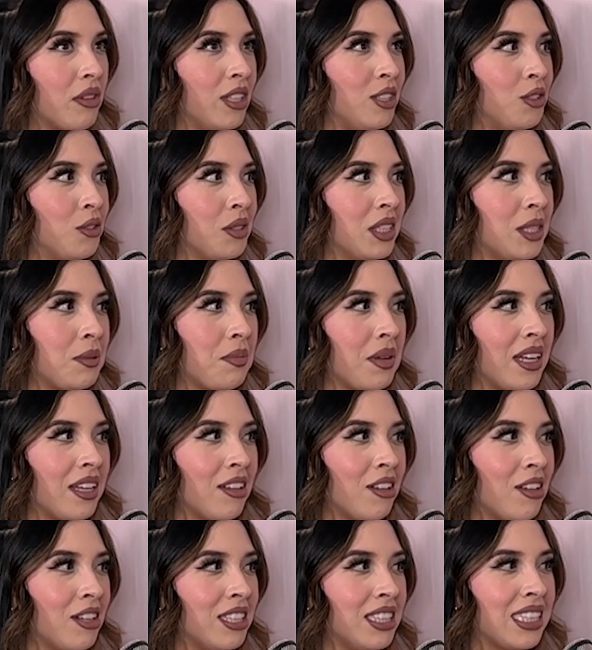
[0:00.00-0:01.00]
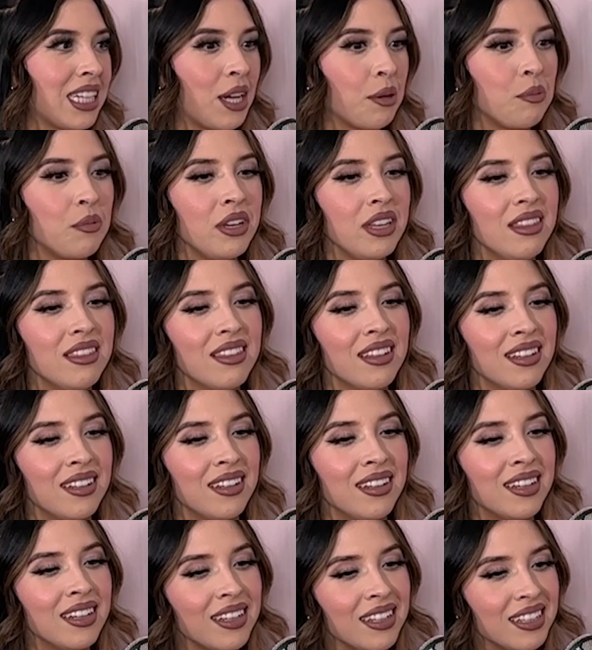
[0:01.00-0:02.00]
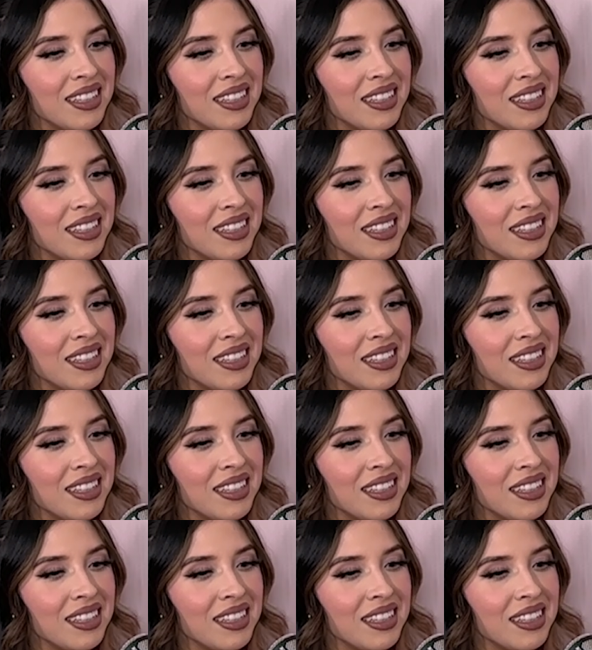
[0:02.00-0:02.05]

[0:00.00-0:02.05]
enjoy spending a lot of time with, and